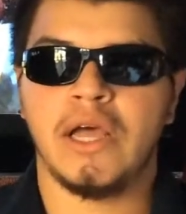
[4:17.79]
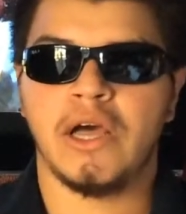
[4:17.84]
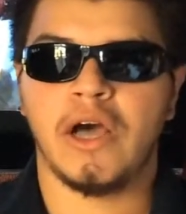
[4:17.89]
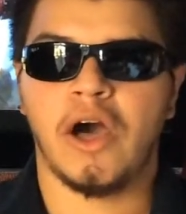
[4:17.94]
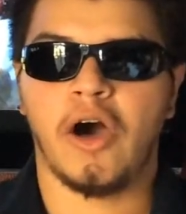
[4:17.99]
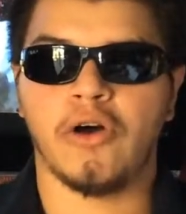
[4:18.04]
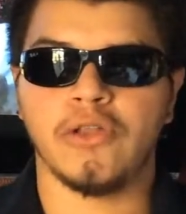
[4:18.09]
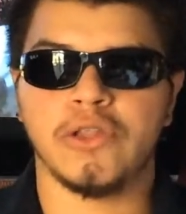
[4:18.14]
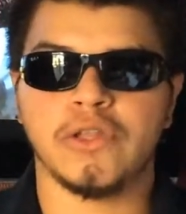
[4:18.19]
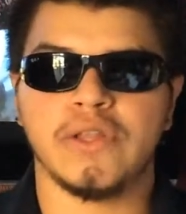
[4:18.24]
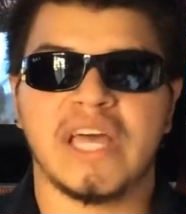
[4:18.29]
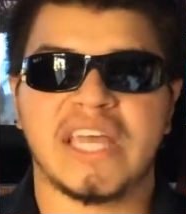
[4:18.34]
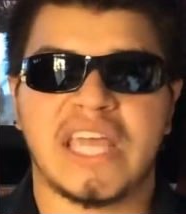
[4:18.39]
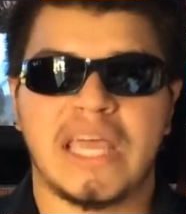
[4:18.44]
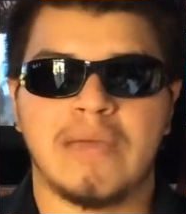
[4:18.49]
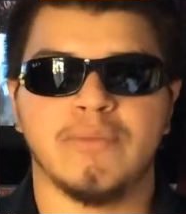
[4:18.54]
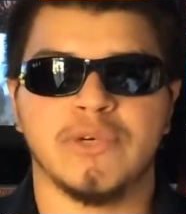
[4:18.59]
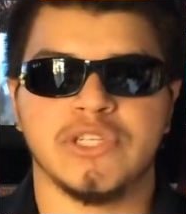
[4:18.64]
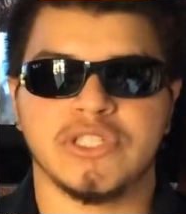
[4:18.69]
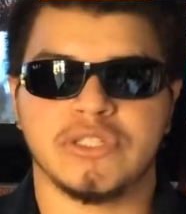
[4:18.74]
although that game
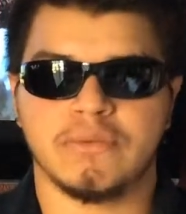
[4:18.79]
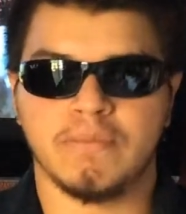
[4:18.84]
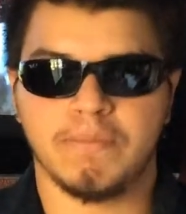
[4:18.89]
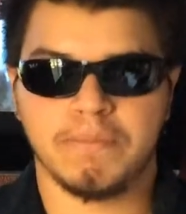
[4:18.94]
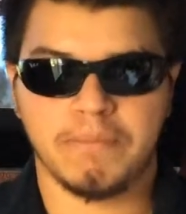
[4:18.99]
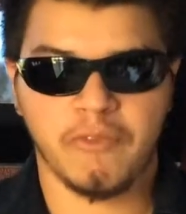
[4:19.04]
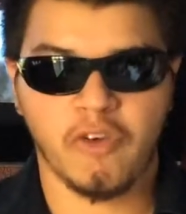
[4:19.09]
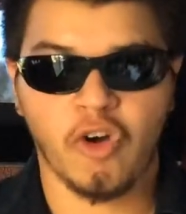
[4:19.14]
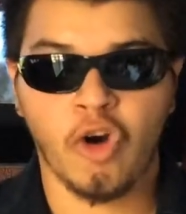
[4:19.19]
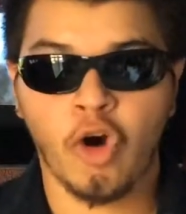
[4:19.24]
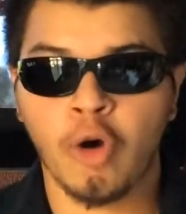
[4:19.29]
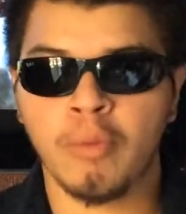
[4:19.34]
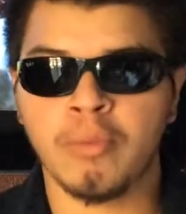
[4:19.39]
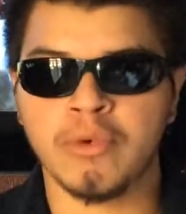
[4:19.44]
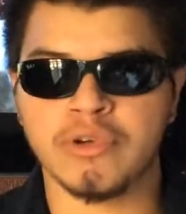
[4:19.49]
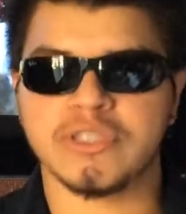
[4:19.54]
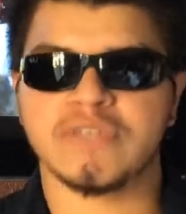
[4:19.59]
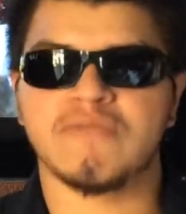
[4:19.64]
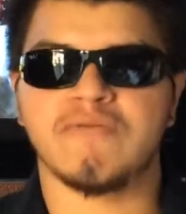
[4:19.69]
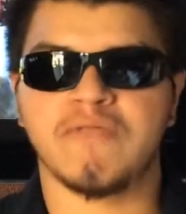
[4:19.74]
was
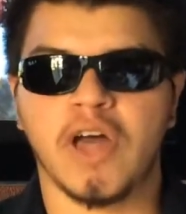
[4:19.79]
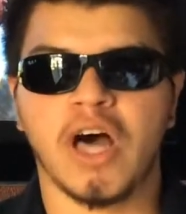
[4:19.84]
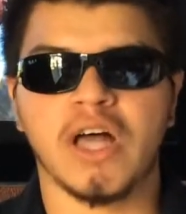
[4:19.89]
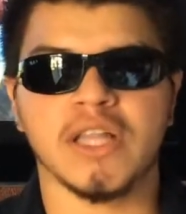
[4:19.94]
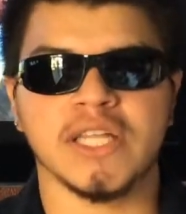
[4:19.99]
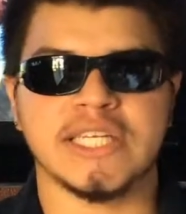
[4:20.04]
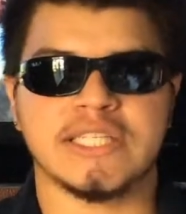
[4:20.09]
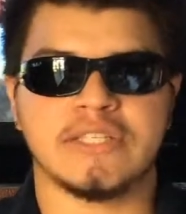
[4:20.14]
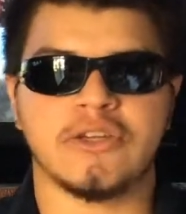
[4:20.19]
almost flawless,